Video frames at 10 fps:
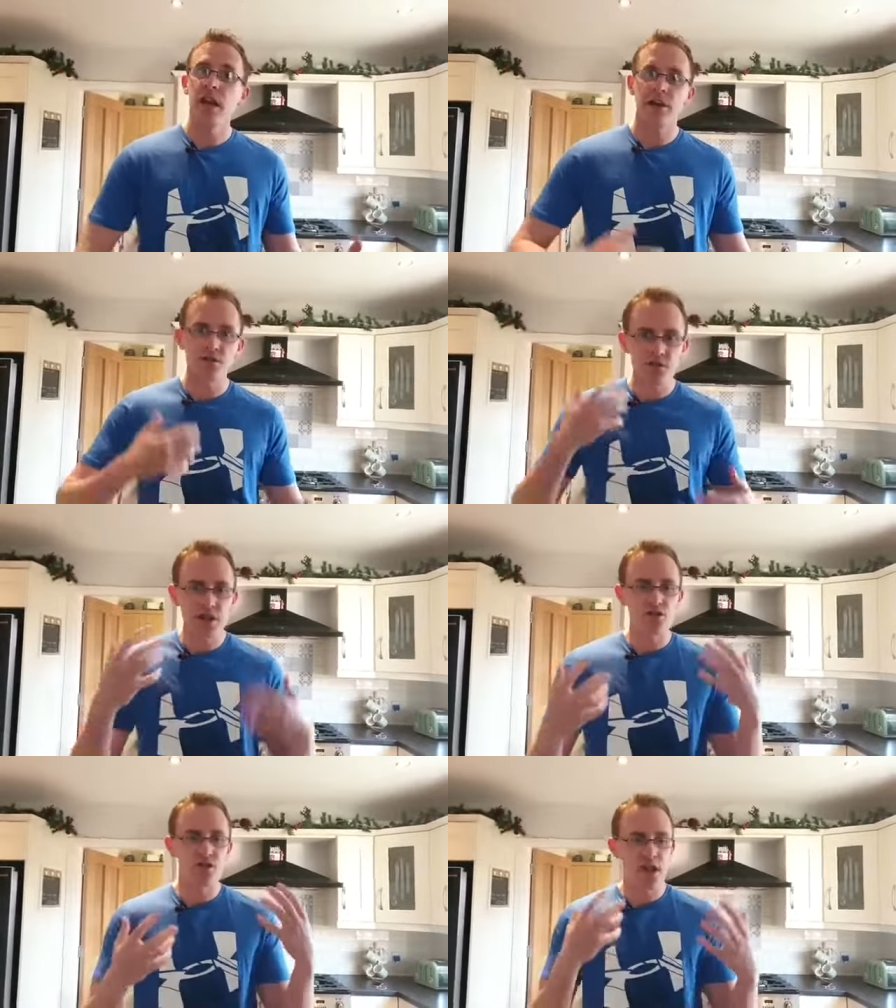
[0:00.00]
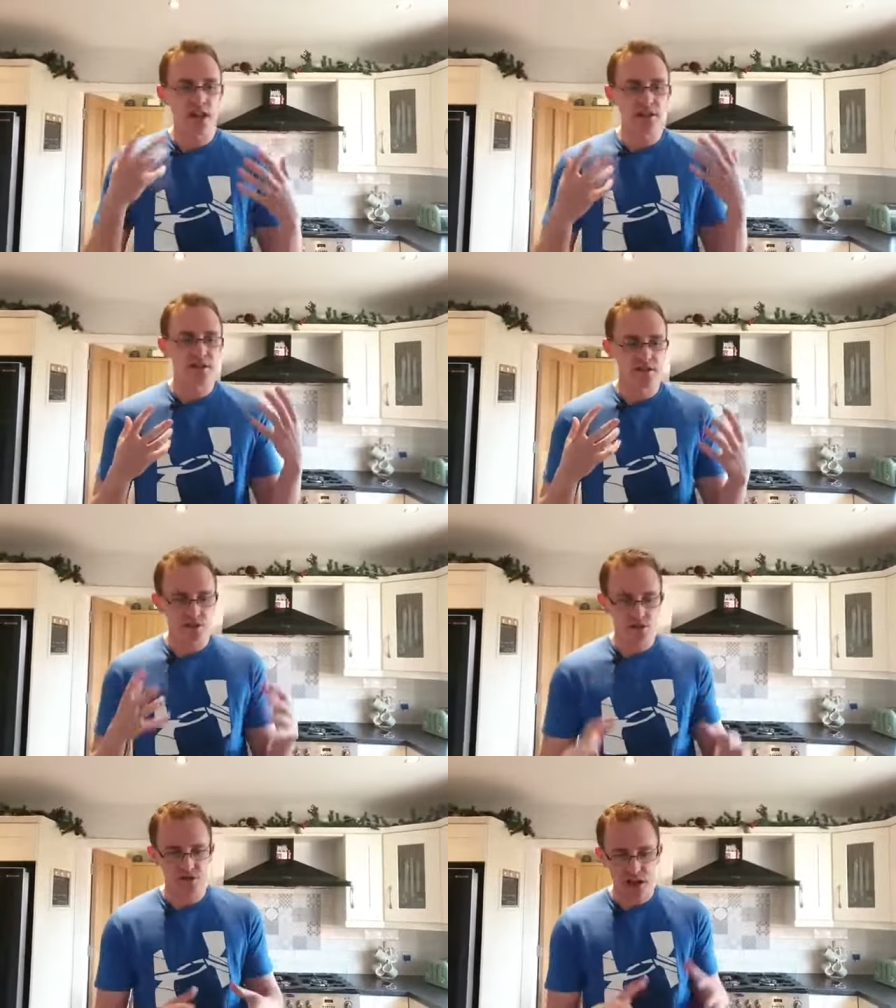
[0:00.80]
And it's just to get your head into
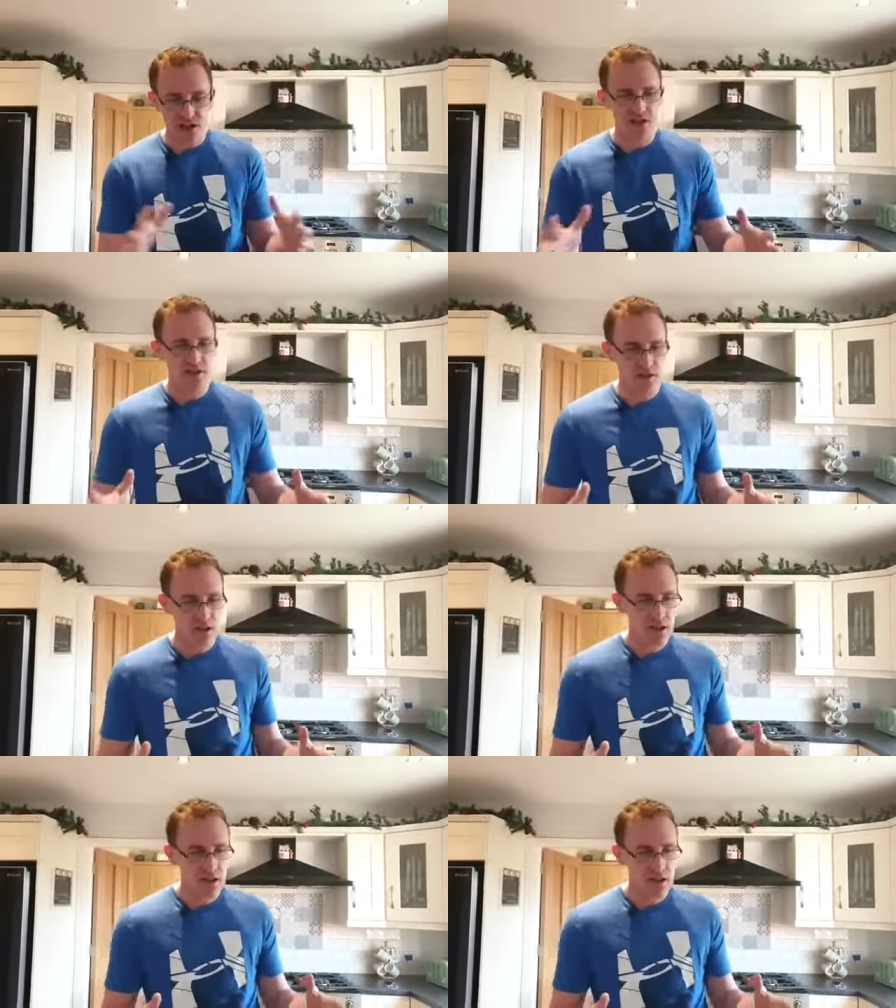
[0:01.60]
understanding